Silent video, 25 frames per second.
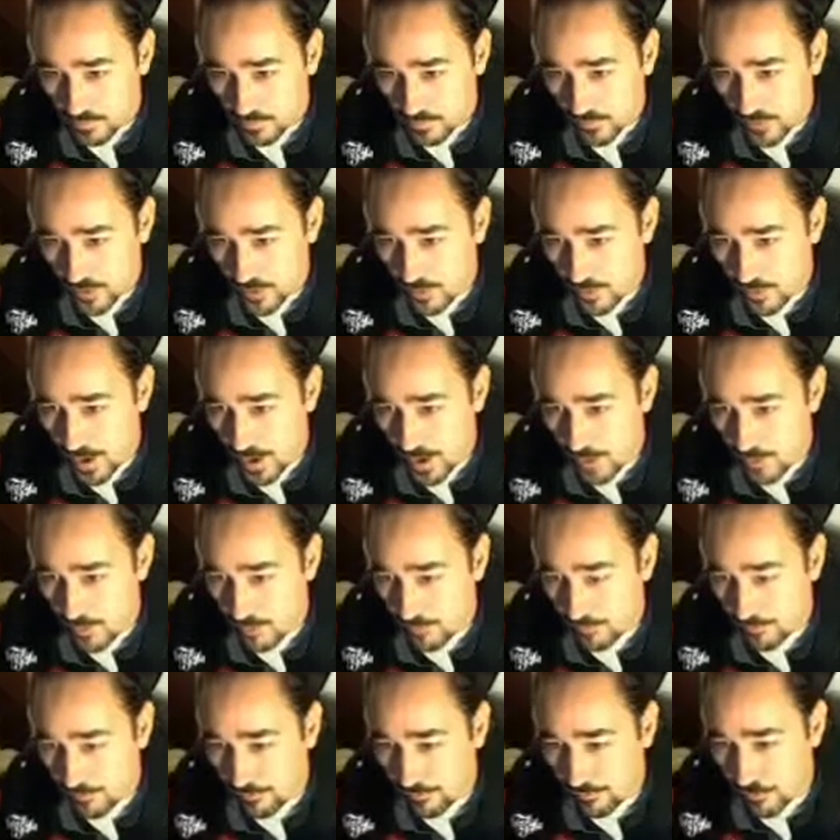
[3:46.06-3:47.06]
The
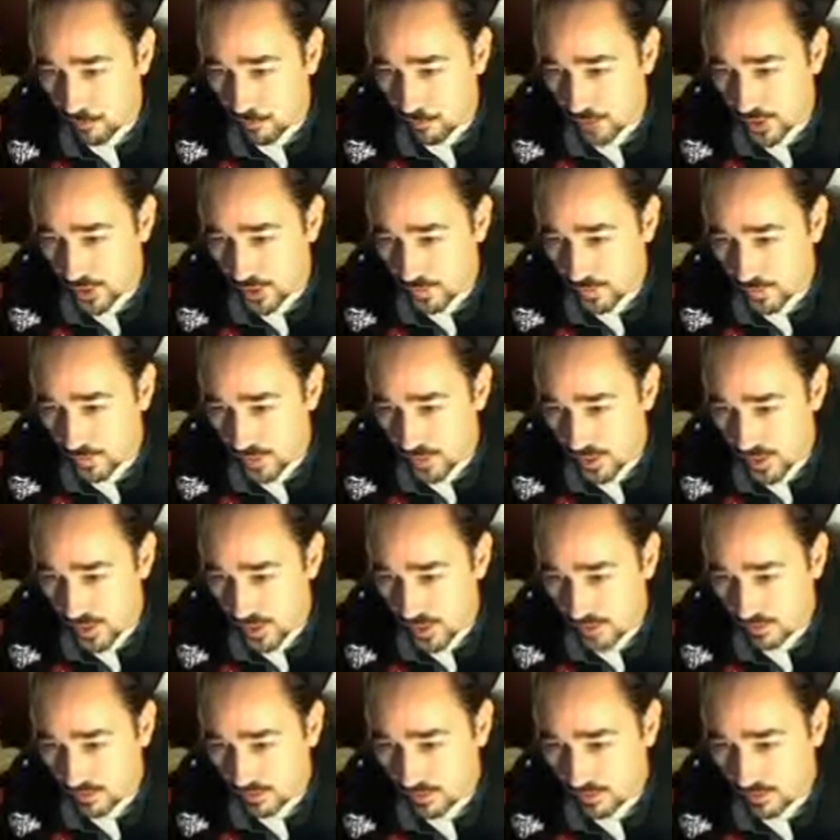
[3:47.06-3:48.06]
bottom
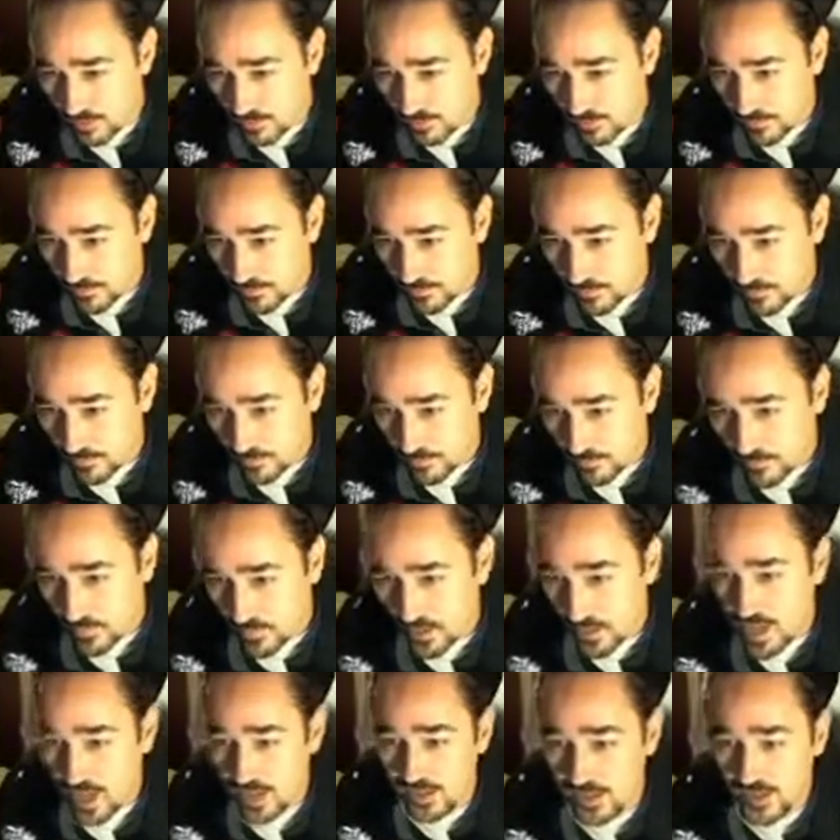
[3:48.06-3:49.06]
40% got